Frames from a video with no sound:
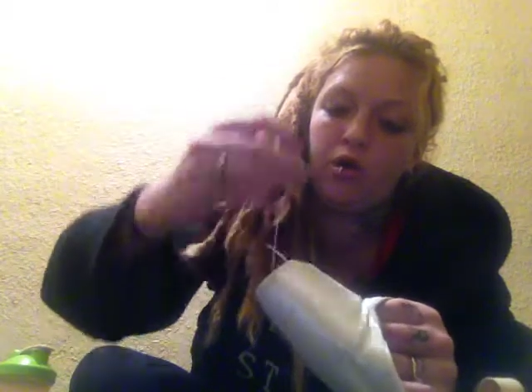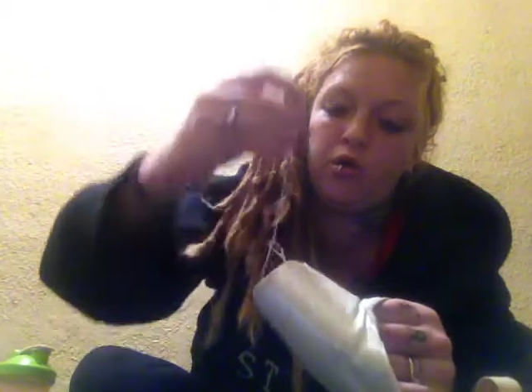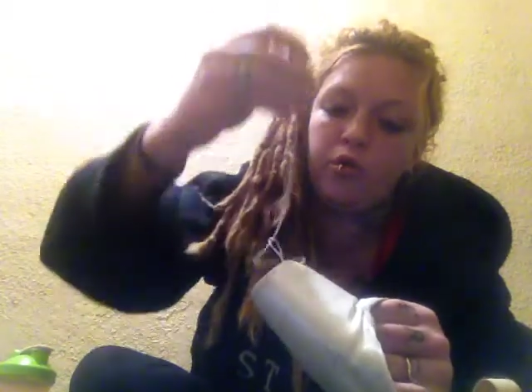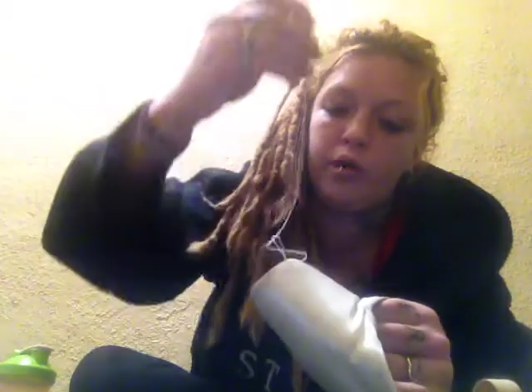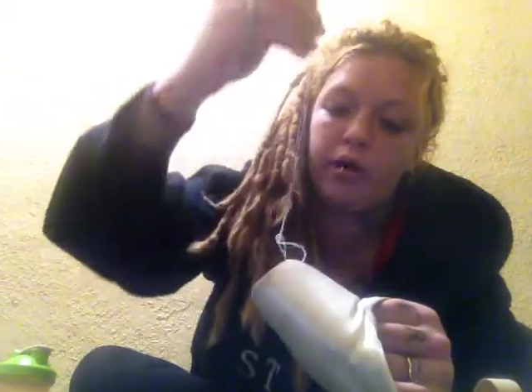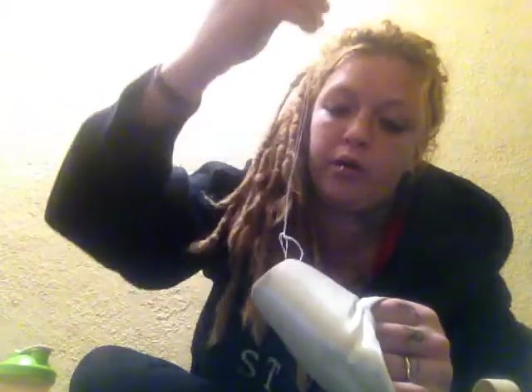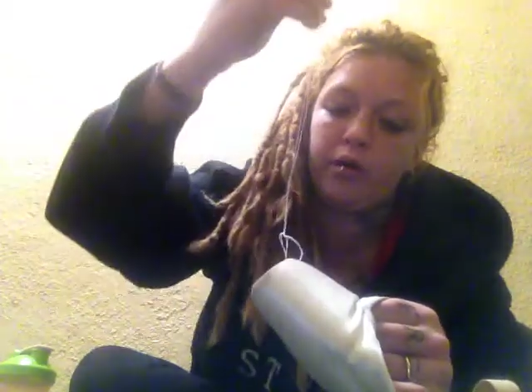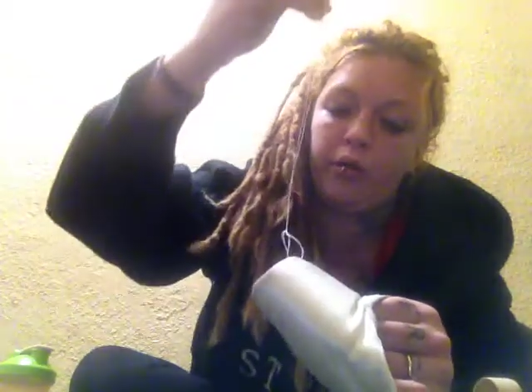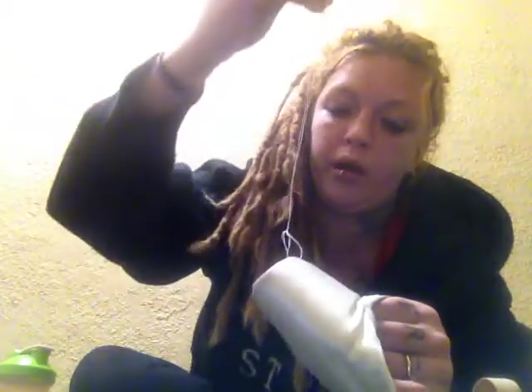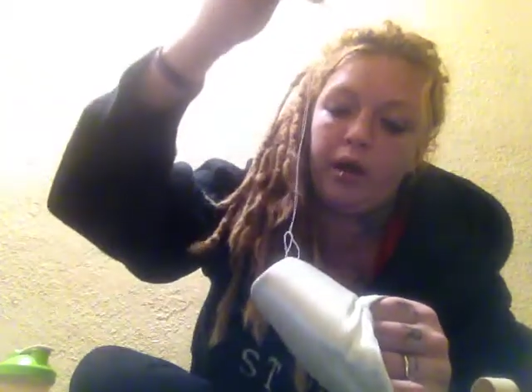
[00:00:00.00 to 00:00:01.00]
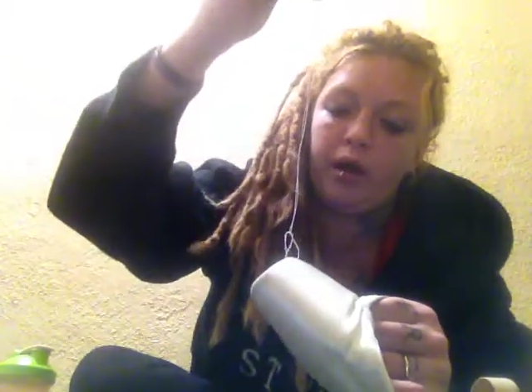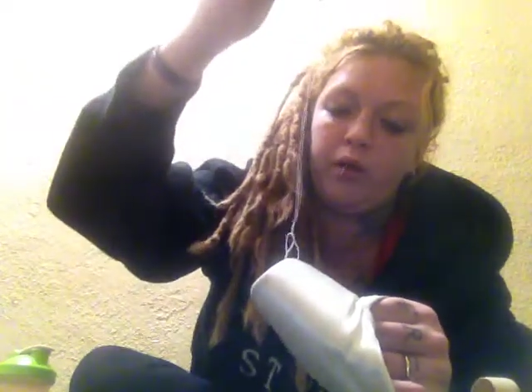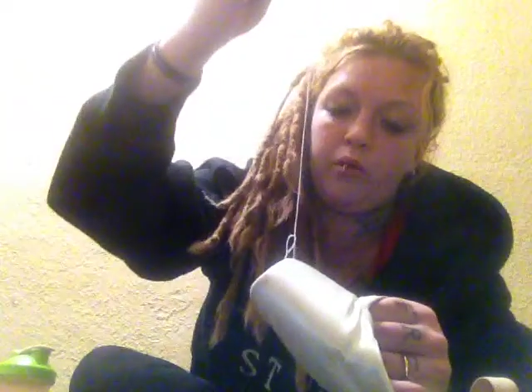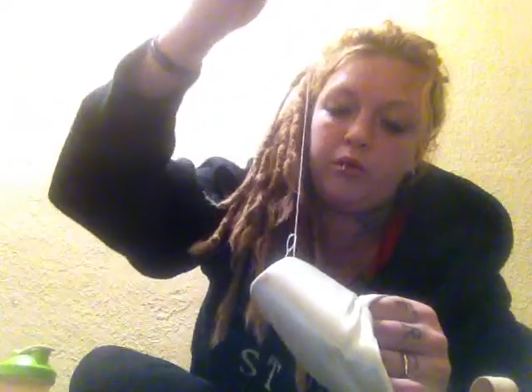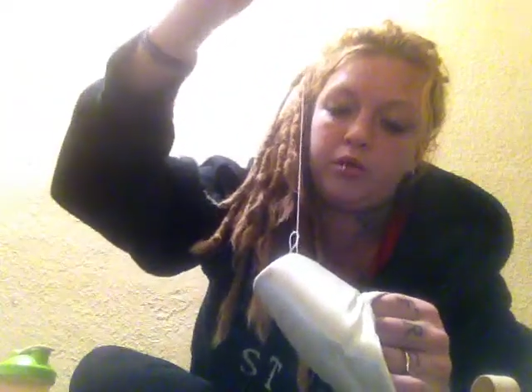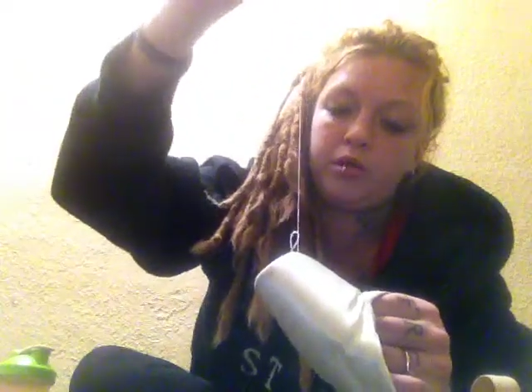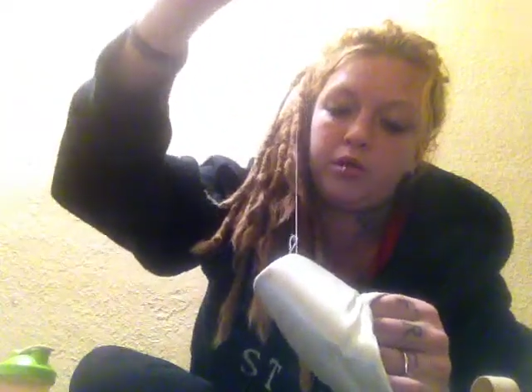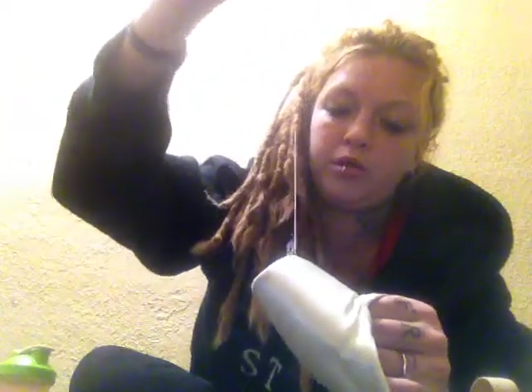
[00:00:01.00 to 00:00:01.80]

the way around,